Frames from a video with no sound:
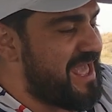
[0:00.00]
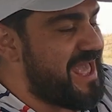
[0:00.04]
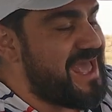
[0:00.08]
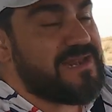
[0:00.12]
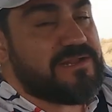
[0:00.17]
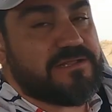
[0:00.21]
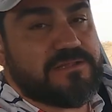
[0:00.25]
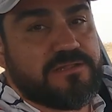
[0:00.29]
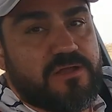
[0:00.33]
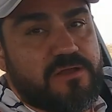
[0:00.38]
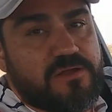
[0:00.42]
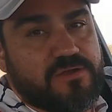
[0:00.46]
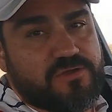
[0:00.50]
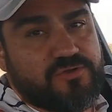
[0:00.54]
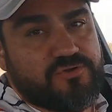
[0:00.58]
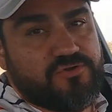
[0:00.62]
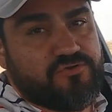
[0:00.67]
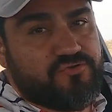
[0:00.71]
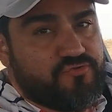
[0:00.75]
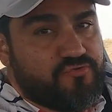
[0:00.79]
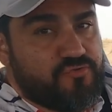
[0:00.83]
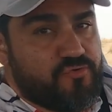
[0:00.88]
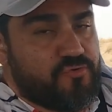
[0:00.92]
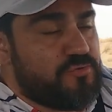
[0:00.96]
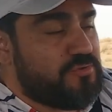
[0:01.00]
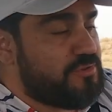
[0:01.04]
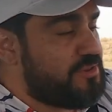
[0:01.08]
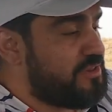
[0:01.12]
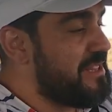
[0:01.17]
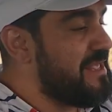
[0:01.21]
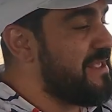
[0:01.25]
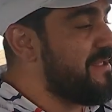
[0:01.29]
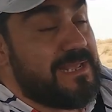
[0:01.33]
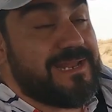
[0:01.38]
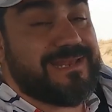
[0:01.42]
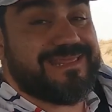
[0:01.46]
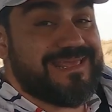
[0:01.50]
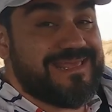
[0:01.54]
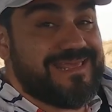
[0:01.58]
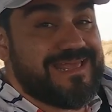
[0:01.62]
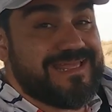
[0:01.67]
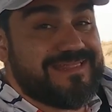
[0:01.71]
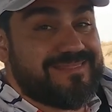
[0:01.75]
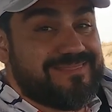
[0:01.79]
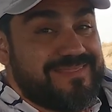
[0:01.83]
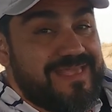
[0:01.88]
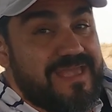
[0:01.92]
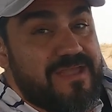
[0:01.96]
analog controls, it can
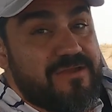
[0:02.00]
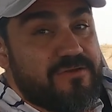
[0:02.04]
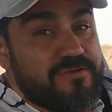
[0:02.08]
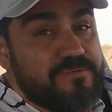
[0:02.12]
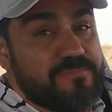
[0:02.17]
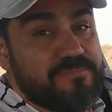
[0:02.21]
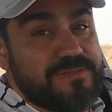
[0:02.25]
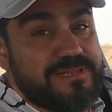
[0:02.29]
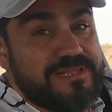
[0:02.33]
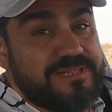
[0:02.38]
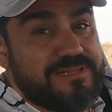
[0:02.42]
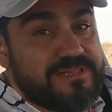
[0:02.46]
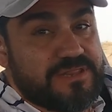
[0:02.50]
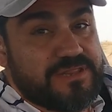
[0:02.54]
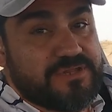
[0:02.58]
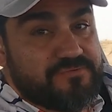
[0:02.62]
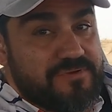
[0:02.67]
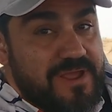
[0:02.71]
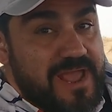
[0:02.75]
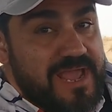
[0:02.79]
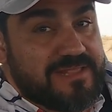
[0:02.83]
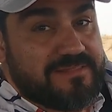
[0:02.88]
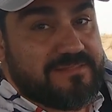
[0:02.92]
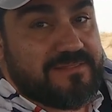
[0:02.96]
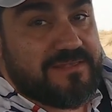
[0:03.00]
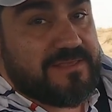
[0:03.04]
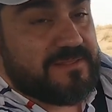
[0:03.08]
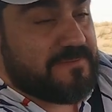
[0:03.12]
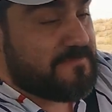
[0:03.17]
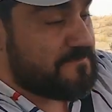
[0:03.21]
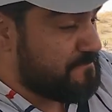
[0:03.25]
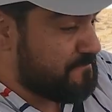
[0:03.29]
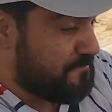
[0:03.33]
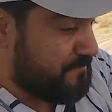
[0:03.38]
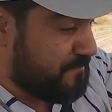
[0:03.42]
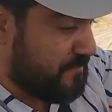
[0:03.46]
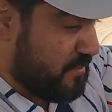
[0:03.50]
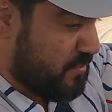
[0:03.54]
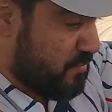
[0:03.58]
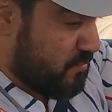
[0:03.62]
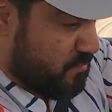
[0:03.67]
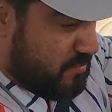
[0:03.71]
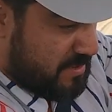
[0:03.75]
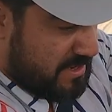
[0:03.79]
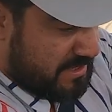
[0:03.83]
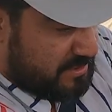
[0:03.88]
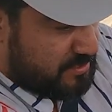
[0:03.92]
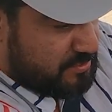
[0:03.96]
get terribly distracting
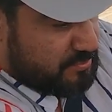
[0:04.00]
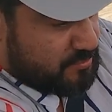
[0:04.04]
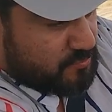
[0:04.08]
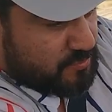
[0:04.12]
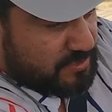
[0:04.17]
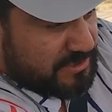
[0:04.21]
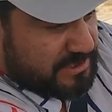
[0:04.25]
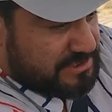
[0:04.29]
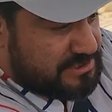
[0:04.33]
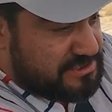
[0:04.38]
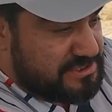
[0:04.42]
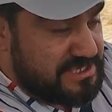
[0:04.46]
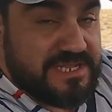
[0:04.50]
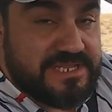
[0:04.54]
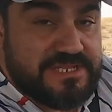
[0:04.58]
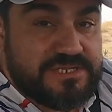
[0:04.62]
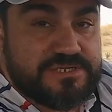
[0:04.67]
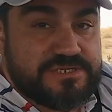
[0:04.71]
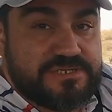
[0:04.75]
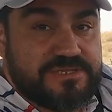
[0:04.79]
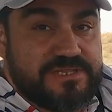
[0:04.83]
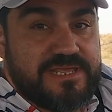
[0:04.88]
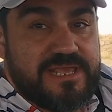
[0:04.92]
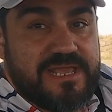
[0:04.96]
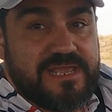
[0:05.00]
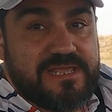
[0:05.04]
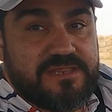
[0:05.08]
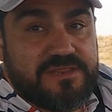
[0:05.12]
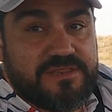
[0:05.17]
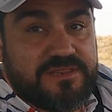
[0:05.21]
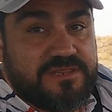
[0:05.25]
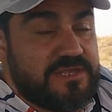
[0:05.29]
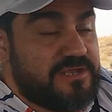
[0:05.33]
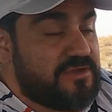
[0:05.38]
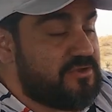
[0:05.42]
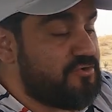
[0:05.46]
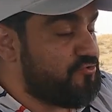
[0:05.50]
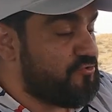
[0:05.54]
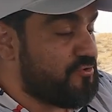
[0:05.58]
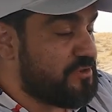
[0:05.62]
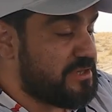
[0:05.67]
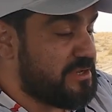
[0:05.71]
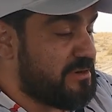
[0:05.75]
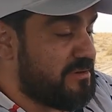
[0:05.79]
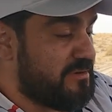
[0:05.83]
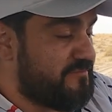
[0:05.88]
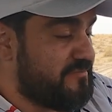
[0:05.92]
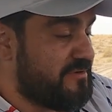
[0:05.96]
when you want to change the AC
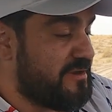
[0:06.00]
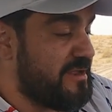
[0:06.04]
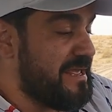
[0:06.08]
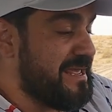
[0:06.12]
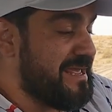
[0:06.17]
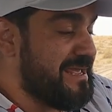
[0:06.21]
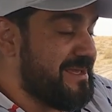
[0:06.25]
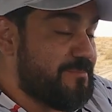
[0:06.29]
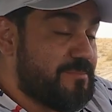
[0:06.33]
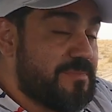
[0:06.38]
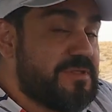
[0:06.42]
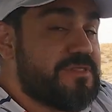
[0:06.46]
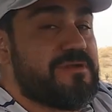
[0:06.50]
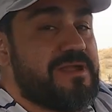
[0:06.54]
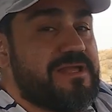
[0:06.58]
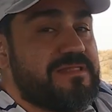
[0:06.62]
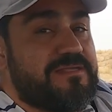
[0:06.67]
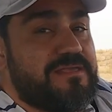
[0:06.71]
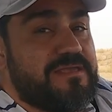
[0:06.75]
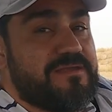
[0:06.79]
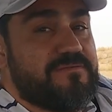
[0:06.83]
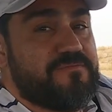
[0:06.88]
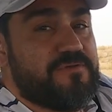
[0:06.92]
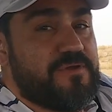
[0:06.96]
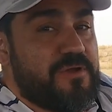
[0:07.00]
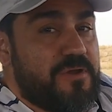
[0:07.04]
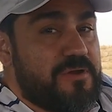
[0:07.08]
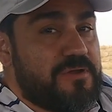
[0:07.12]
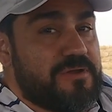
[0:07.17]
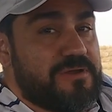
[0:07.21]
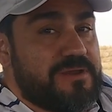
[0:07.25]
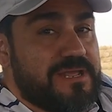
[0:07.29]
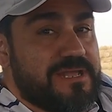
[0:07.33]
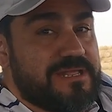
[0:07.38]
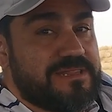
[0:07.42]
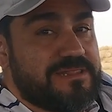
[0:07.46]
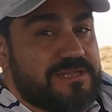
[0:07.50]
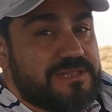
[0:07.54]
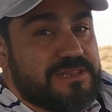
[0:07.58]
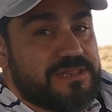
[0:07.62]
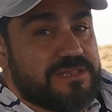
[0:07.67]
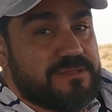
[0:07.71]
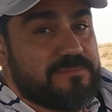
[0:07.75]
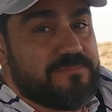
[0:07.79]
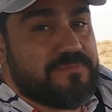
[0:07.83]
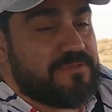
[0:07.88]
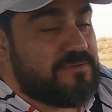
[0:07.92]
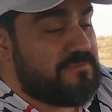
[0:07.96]
controls. However, Maserati have gone and done
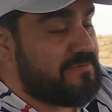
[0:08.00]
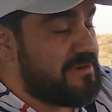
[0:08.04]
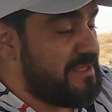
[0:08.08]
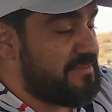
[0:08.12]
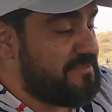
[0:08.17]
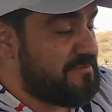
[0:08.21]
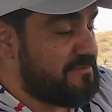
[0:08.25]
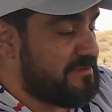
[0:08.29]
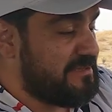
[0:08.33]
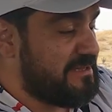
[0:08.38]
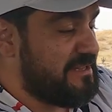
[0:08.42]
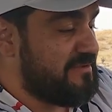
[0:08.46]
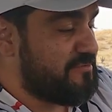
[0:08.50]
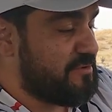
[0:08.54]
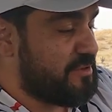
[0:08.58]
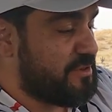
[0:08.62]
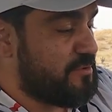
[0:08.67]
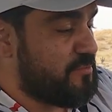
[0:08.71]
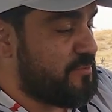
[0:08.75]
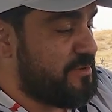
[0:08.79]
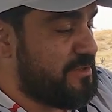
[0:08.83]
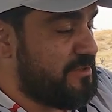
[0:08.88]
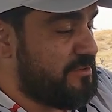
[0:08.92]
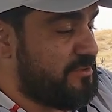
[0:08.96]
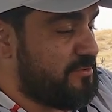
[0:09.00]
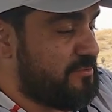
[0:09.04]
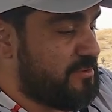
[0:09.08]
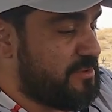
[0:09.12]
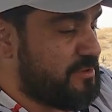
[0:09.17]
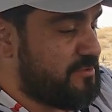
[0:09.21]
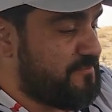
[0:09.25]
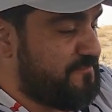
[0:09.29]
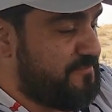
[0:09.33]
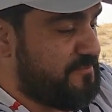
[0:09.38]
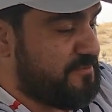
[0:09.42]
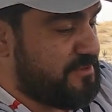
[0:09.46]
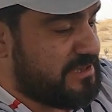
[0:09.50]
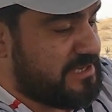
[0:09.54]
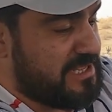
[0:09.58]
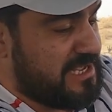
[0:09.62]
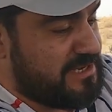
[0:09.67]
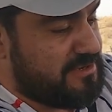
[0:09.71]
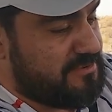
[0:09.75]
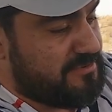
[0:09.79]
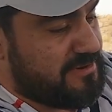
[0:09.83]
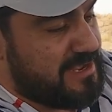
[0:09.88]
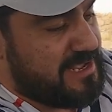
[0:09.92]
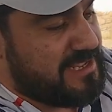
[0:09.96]
something rather clever. So what you do is, if you
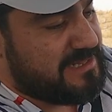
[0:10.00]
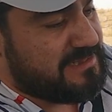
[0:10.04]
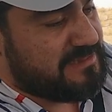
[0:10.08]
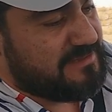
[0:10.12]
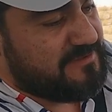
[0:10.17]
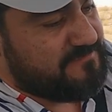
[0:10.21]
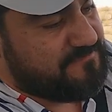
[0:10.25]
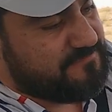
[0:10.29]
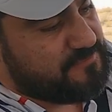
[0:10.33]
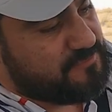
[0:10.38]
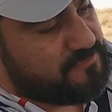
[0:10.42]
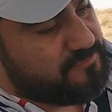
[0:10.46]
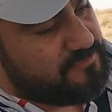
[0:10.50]
slide your hand left or